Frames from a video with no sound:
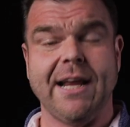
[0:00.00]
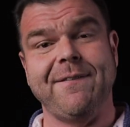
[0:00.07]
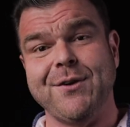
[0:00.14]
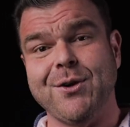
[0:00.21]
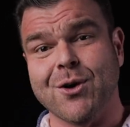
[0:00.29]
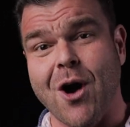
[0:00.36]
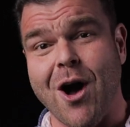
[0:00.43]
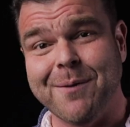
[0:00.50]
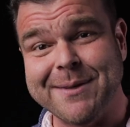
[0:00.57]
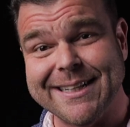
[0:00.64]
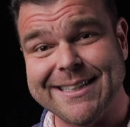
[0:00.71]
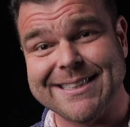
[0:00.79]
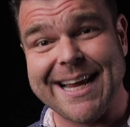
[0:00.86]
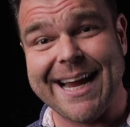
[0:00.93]
If you call me
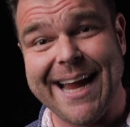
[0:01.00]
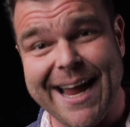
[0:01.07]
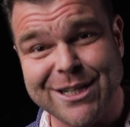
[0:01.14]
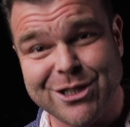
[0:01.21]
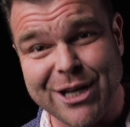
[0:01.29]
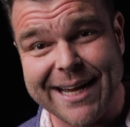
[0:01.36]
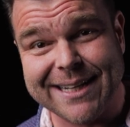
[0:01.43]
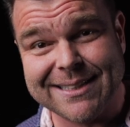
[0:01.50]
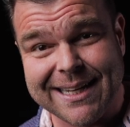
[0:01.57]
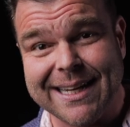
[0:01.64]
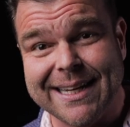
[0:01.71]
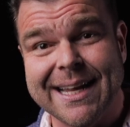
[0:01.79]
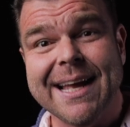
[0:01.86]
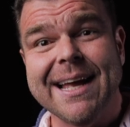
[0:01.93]
and say, hey,
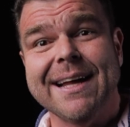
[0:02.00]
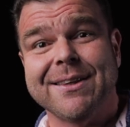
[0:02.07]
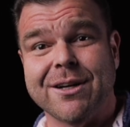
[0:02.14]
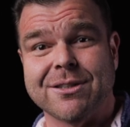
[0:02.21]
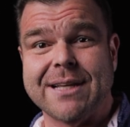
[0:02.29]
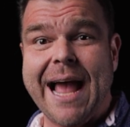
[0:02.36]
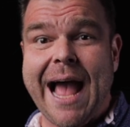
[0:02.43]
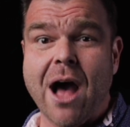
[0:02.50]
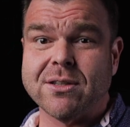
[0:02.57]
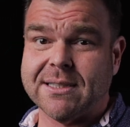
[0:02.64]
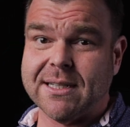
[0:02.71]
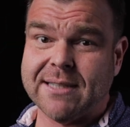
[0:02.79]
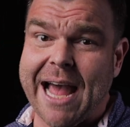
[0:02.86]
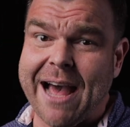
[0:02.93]
JT, there's a house
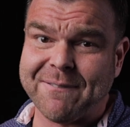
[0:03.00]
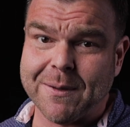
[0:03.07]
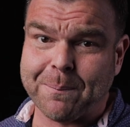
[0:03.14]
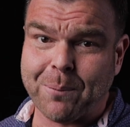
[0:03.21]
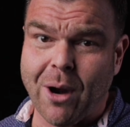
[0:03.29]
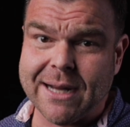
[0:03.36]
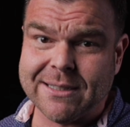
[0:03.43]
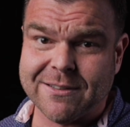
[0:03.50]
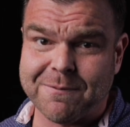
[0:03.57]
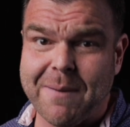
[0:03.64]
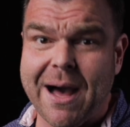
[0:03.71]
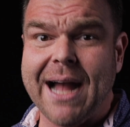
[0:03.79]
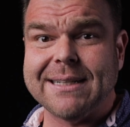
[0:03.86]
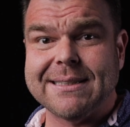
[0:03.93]
that's half the price of
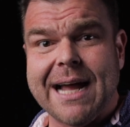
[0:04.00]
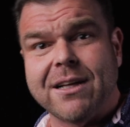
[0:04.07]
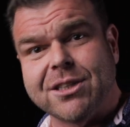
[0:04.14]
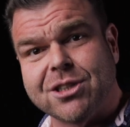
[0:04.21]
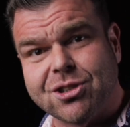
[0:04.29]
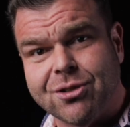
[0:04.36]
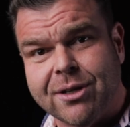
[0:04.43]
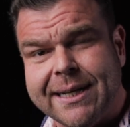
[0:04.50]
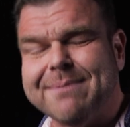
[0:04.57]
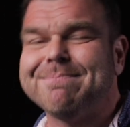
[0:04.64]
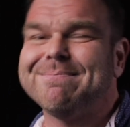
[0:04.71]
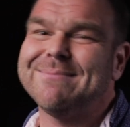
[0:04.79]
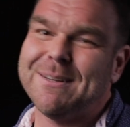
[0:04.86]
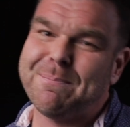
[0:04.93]
mine down the street,
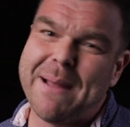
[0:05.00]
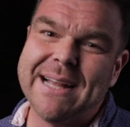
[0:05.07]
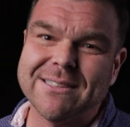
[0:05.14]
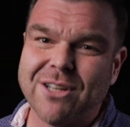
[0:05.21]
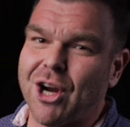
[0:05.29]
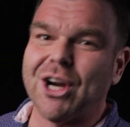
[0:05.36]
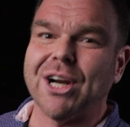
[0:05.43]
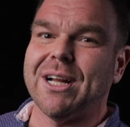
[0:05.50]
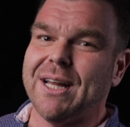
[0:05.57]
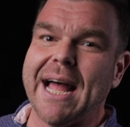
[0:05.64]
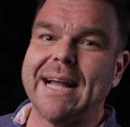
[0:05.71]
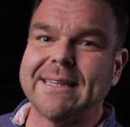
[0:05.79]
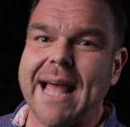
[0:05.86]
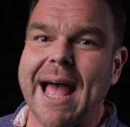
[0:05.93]
the banks aren't going to
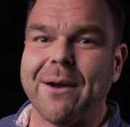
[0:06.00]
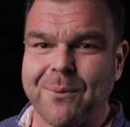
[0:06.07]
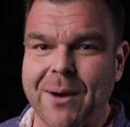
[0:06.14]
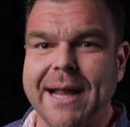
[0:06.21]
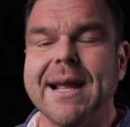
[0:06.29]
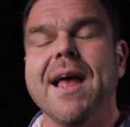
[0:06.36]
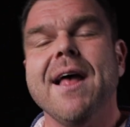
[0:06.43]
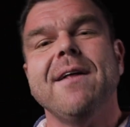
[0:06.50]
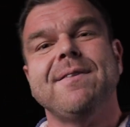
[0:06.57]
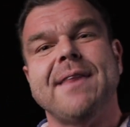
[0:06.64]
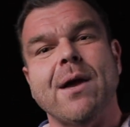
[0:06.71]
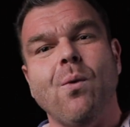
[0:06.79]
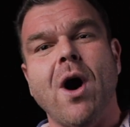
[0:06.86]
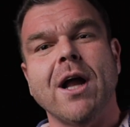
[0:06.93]
like that, right?
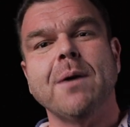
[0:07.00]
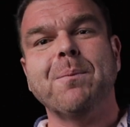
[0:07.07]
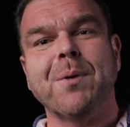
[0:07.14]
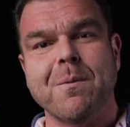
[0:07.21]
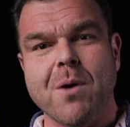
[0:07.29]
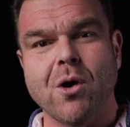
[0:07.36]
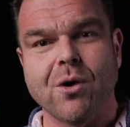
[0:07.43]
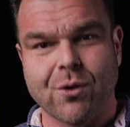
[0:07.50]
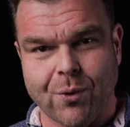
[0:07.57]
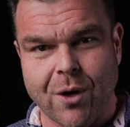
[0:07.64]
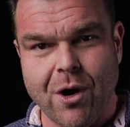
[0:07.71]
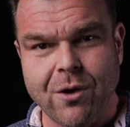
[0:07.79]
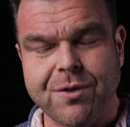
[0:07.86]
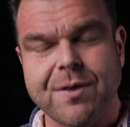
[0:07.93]
They want to promote
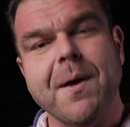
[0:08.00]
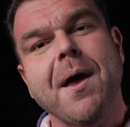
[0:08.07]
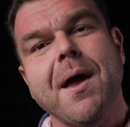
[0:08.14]
growth.